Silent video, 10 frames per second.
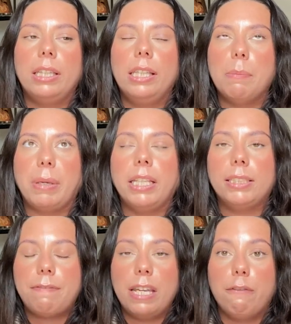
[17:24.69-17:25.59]
the piece
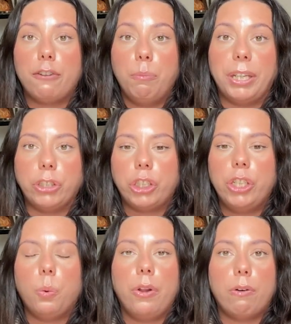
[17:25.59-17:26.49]
of
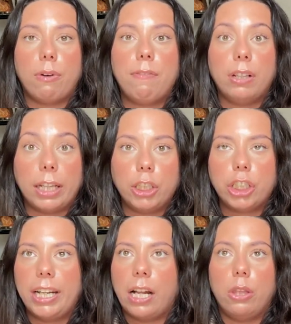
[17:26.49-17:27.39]
information or the
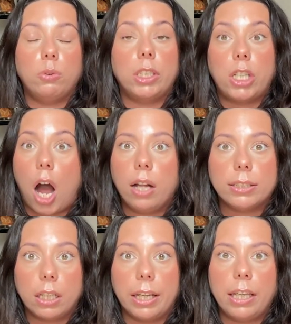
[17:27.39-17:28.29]
revelation again those
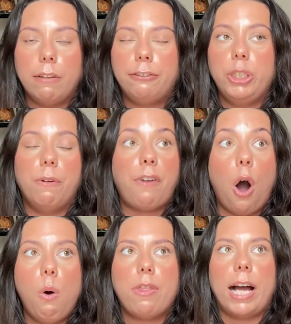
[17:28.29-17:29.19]
dots clicking for you of
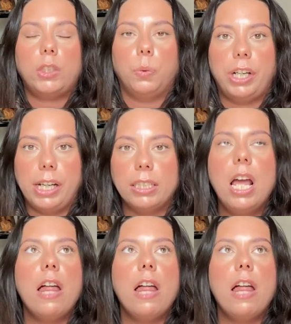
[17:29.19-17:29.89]
oh that's what it is